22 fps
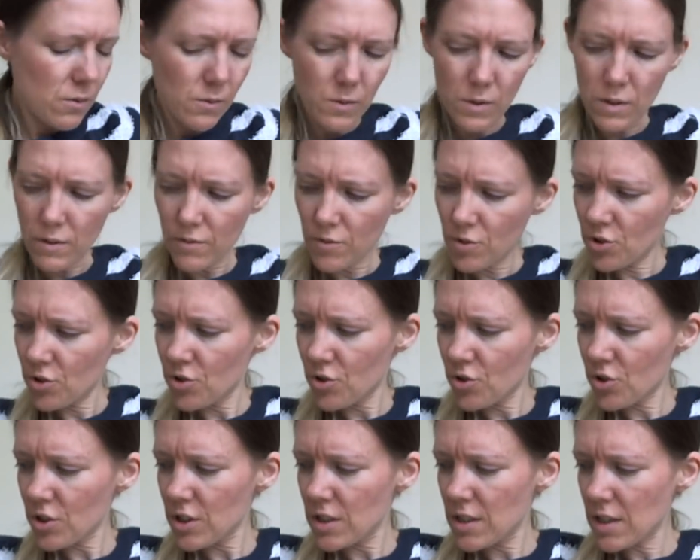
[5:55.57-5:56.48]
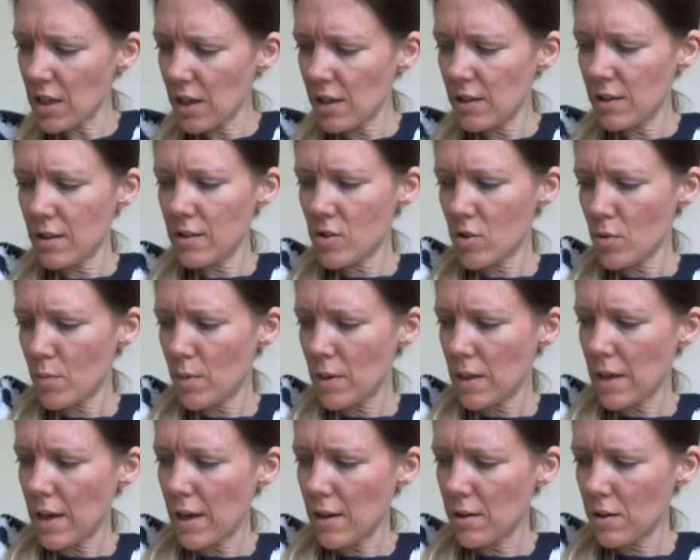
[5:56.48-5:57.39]
And I've just tightened this up
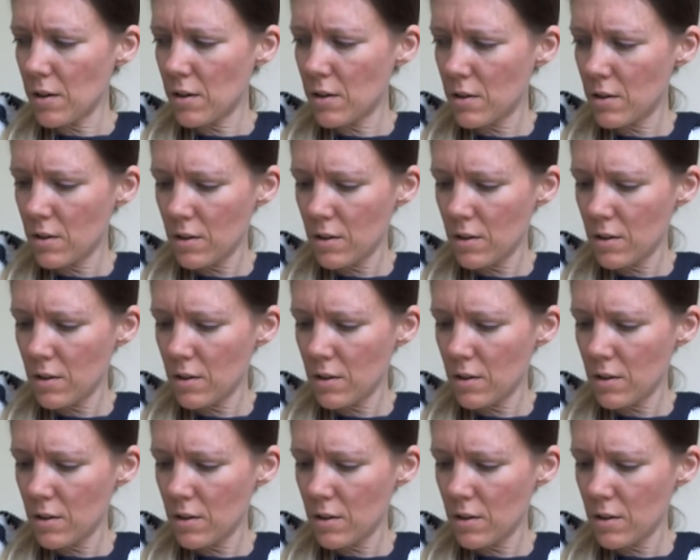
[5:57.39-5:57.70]
again.